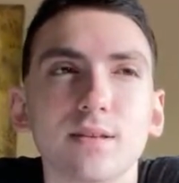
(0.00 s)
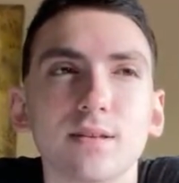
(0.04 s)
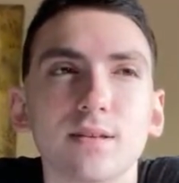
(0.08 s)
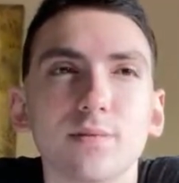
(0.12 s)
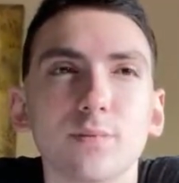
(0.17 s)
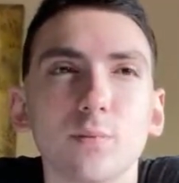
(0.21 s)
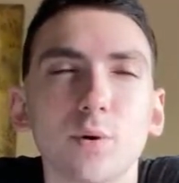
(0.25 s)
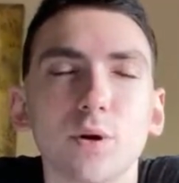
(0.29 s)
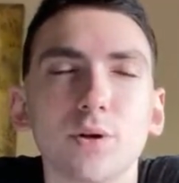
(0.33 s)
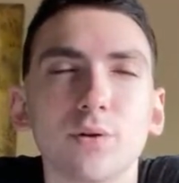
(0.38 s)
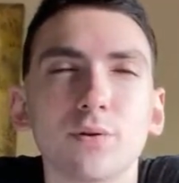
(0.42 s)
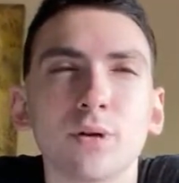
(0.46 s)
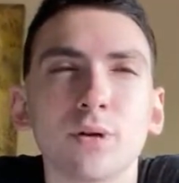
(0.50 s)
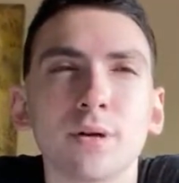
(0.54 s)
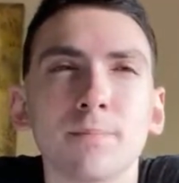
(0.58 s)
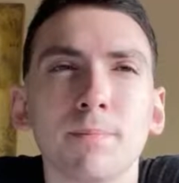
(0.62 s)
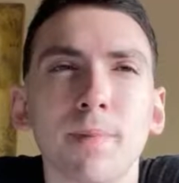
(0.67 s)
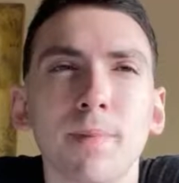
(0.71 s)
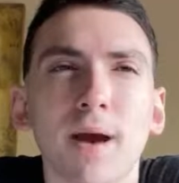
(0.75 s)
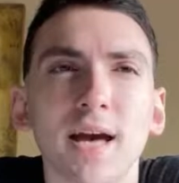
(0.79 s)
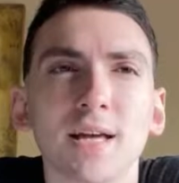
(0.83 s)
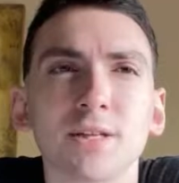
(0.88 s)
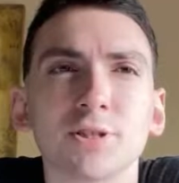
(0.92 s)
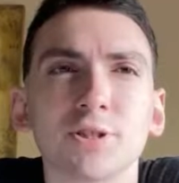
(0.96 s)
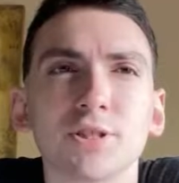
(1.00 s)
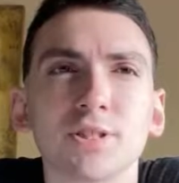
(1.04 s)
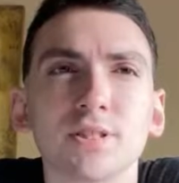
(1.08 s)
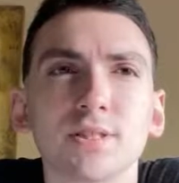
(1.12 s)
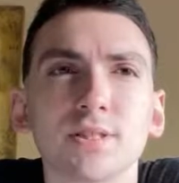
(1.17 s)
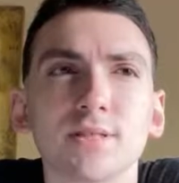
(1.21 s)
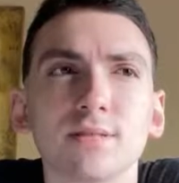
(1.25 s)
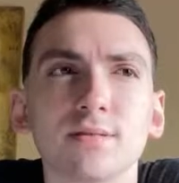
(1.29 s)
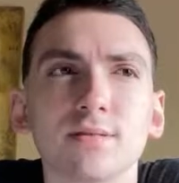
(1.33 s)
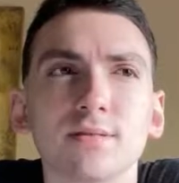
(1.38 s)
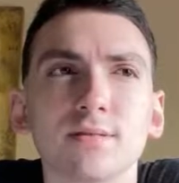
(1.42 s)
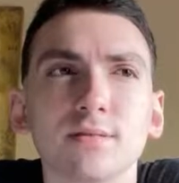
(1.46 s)
what you can imagine,
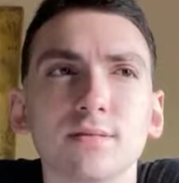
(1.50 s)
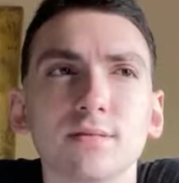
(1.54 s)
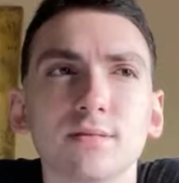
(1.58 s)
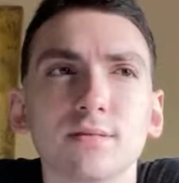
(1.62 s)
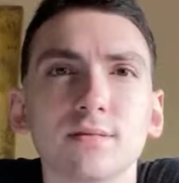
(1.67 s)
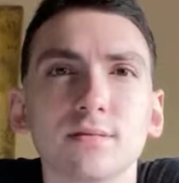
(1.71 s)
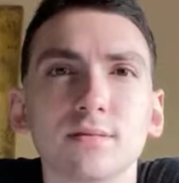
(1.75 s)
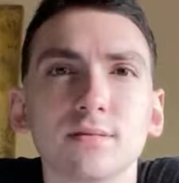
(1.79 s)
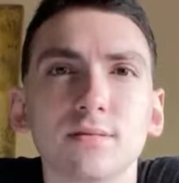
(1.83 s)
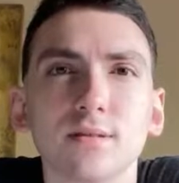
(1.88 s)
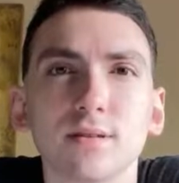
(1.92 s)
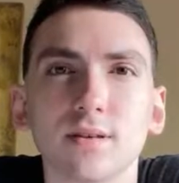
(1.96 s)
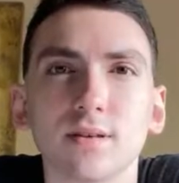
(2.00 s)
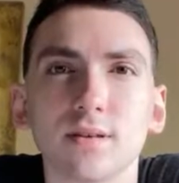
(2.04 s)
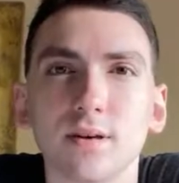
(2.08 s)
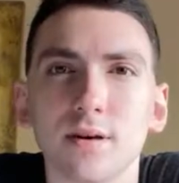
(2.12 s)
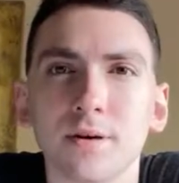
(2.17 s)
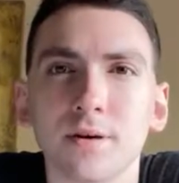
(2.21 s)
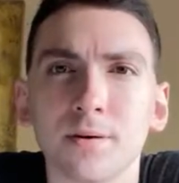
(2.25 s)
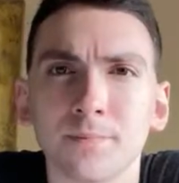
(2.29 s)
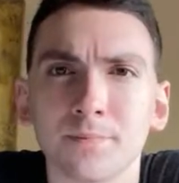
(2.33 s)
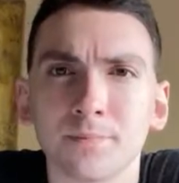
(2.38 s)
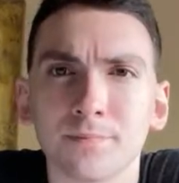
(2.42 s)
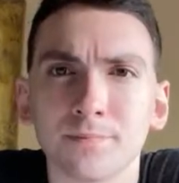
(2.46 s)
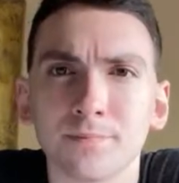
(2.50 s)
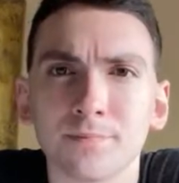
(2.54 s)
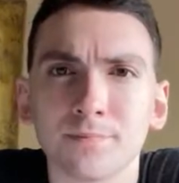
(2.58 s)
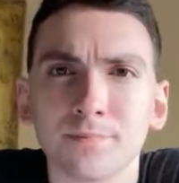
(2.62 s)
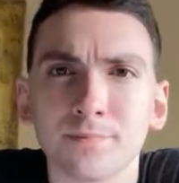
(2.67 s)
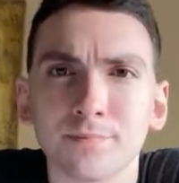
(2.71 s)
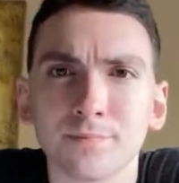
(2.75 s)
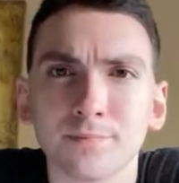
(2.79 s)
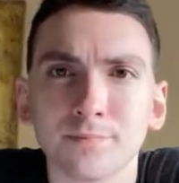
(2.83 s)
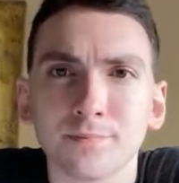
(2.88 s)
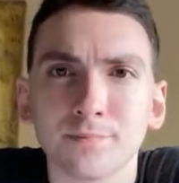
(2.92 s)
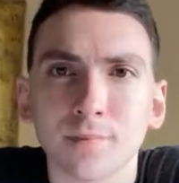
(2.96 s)

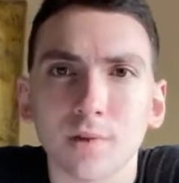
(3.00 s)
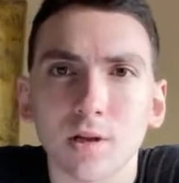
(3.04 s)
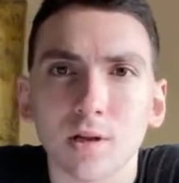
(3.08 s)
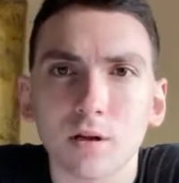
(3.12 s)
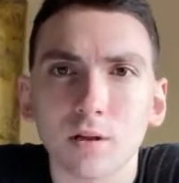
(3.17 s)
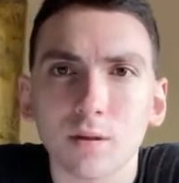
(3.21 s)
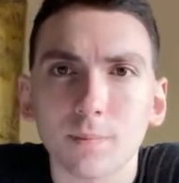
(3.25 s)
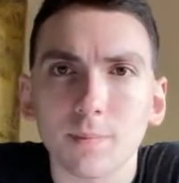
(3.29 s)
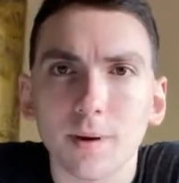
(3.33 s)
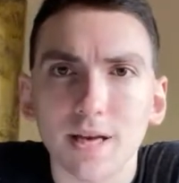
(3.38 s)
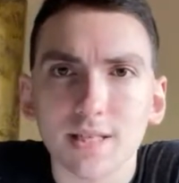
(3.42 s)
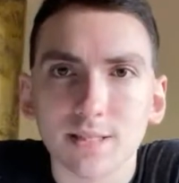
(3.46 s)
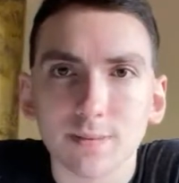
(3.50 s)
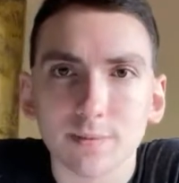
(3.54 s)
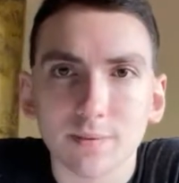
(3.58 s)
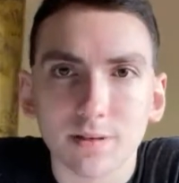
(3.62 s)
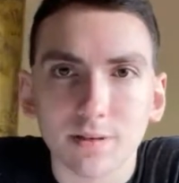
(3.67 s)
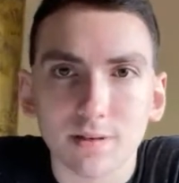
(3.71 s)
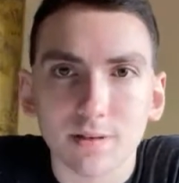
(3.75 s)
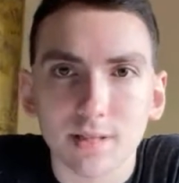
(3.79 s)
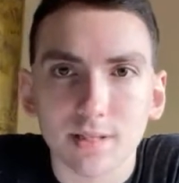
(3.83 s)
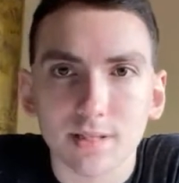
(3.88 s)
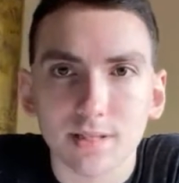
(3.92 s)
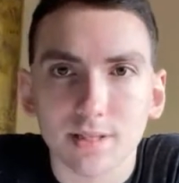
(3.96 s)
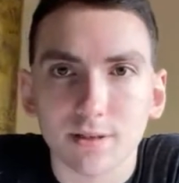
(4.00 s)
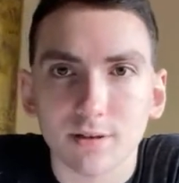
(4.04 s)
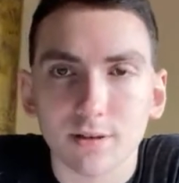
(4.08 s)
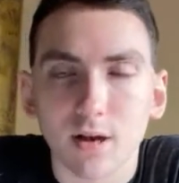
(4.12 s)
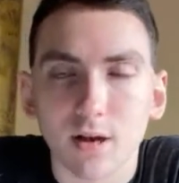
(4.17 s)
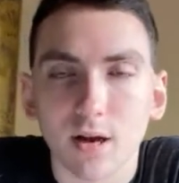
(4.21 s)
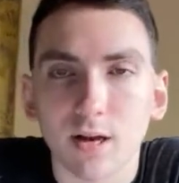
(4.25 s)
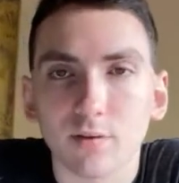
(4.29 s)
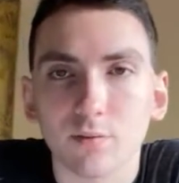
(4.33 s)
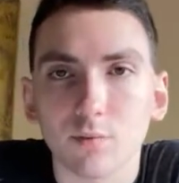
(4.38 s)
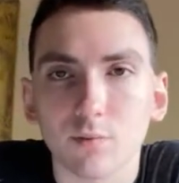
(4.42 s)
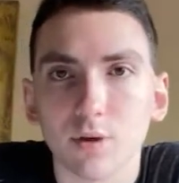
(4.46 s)
all the possibilities in your
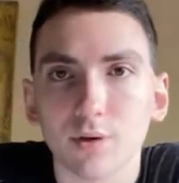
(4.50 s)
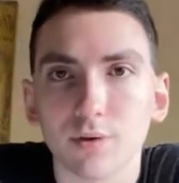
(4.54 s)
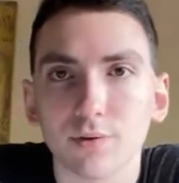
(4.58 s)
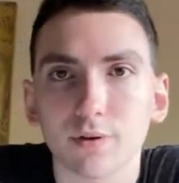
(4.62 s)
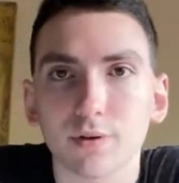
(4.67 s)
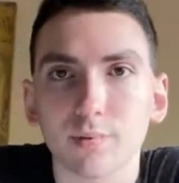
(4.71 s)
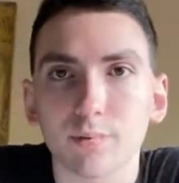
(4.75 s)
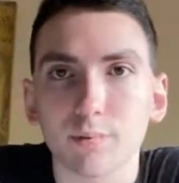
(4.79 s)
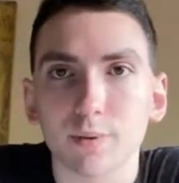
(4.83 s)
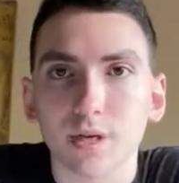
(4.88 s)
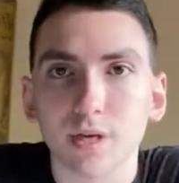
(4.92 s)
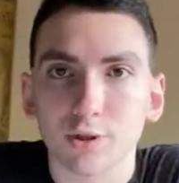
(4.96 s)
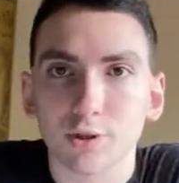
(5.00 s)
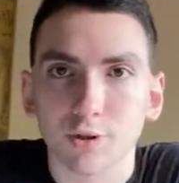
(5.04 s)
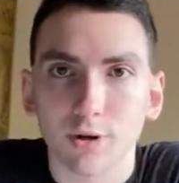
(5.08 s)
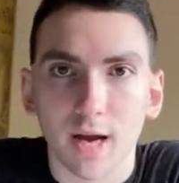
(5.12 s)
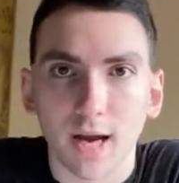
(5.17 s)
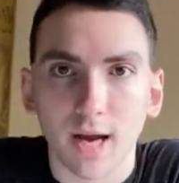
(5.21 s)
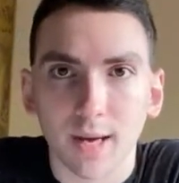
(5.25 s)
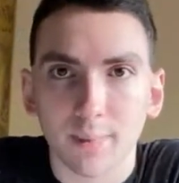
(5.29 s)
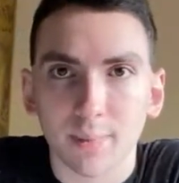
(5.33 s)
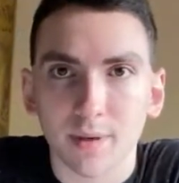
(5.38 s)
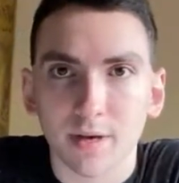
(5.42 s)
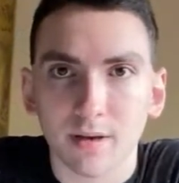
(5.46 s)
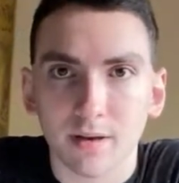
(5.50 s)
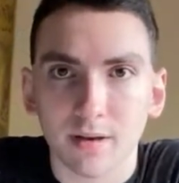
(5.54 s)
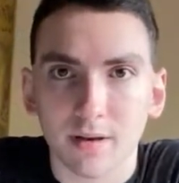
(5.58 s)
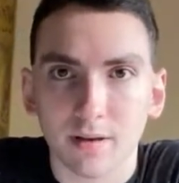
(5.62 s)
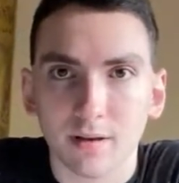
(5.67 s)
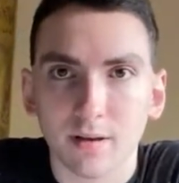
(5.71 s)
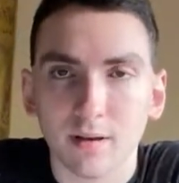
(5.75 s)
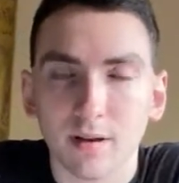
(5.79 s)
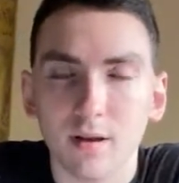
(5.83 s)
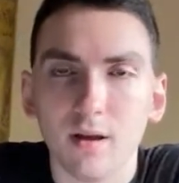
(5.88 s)
head of what you can picture happening,